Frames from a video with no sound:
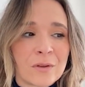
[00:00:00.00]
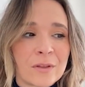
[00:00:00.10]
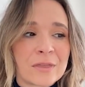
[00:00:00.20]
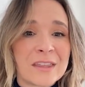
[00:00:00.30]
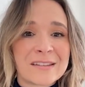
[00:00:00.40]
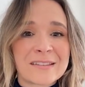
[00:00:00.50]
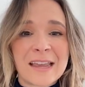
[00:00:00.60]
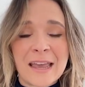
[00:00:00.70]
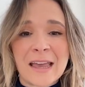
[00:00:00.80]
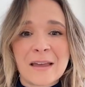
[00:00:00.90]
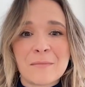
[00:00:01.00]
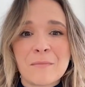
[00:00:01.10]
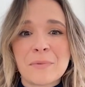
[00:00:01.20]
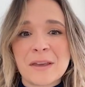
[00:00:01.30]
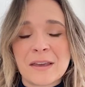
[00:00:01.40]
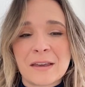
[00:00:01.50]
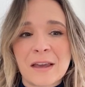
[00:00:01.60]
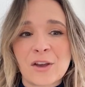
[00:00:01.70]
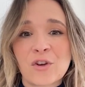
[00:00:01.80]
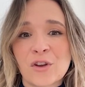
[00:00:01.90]
this can be
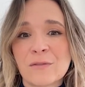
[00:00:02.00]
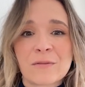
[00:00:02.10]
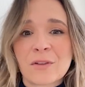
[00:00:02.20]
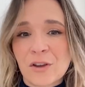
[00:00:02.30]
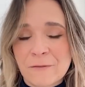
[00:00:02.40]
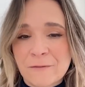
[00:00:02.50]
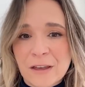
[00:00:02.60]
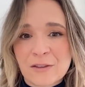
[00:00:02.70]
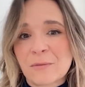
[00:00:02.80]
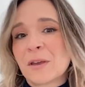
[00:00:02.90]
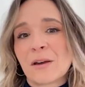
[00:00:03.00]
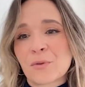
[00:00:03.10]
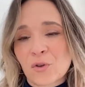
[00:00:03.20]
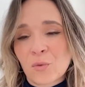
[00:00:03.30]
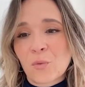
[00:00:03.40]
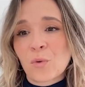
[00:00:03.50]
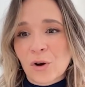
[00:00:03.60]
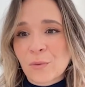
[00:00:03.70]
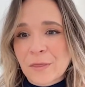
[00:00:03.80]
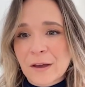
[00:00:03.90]
a good fit to be able to
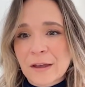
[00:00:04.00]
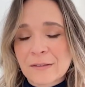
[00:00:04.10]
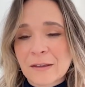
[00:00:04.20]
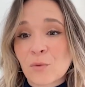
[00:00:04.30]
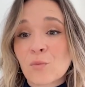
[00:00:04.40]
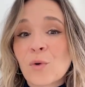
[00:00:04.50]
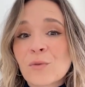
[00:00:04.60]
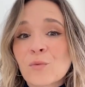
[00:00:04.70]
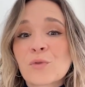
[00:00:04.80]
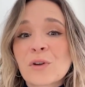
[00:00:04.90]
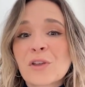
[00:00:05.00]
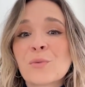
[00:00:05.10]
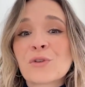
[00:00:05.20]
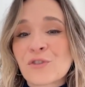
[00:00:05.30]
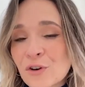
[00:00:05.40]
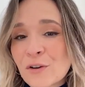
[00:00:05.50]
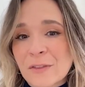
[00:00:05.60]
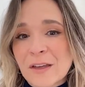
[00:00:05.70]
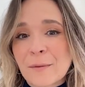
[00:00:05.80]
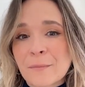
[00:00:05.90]
work with us and what really will serve
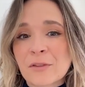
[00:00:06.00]
them.